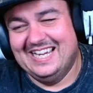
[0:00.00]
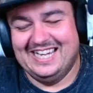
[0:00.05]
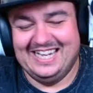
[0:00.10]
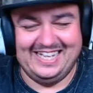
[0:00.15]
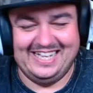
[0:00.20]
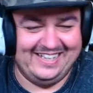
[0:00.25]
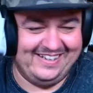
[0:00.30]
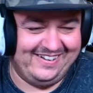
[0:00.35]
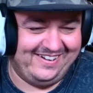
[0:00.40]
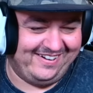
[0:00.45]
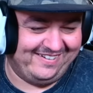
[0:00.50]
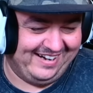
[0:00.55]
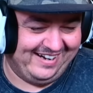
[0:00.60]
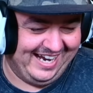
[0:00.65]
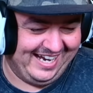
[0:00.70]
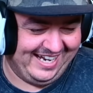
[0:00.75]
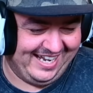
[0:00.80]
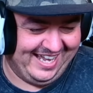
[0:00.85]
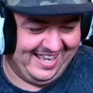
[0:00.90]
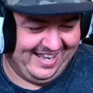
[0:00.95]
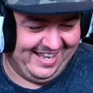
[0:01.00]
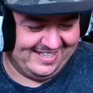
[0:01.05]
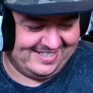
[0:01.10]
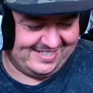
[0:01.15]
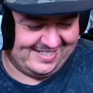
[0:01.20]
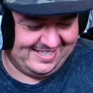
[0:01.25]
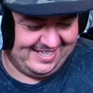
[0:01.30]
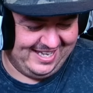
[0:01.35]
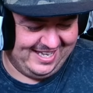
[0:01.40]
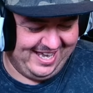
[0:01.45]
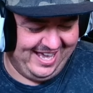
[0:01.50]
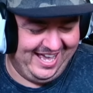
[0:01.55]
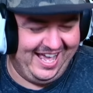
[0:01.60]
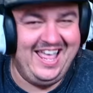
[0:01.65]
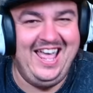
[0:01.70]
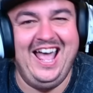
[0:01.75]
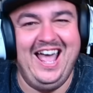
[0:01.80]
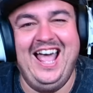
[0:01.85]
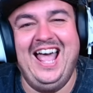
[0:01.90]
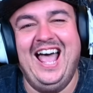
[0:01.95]
Alright, yeah, that's...
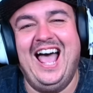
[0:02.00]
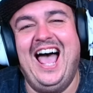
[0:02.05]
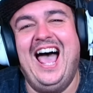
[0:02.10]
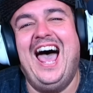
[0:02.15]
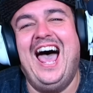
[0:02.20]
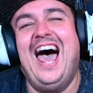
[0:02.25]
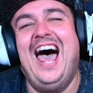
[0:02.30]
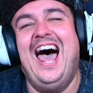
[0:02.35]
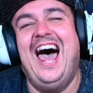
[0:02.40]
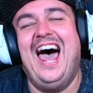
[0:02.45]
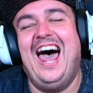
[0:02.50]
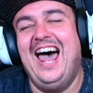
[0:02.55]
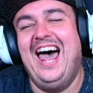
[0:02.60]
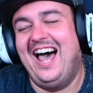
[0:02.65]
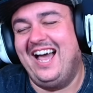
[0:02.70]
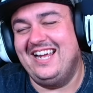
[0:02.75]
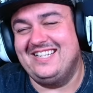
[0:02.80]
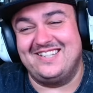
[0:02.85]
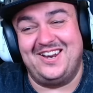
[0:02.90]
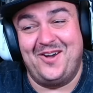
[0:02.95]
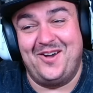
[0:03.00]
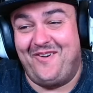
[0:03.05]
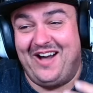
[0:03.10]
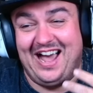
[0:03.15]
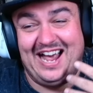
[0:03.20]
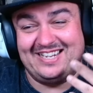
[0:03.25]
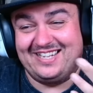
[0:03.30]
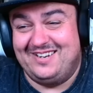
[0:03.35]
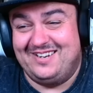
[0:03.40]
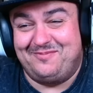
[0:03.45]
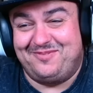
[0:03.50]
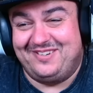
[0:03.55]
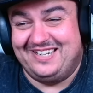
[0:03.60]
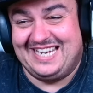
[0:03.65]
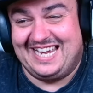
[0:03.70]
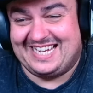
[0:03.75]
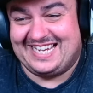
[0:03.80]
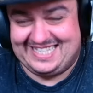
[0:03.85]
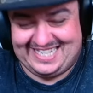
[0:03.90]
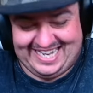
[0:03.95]
I don't know why I didn't
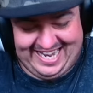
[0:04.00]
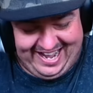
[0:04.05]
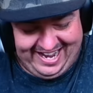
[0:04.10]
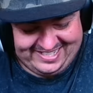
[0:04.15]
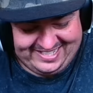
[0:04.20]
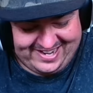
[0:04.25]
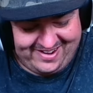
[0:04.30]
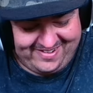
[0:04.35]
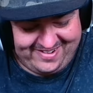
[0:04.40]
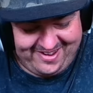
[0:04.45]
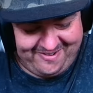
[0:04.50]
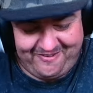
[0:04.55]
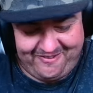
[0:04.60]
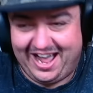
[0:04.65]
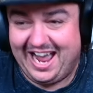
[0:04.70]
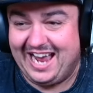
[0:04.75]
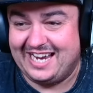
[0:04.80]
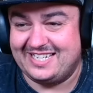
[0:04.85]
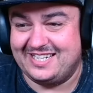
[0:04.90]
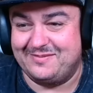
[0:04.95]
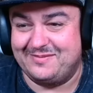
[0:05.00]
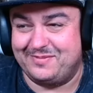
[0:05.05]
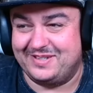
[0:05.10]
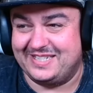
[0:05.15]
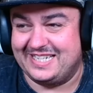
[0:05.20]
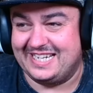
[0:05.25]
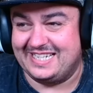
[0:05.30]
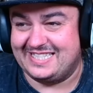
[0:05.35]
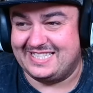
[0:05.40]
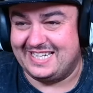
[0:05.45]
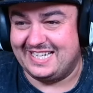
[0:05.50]
predict it. I don't know why I didn't predict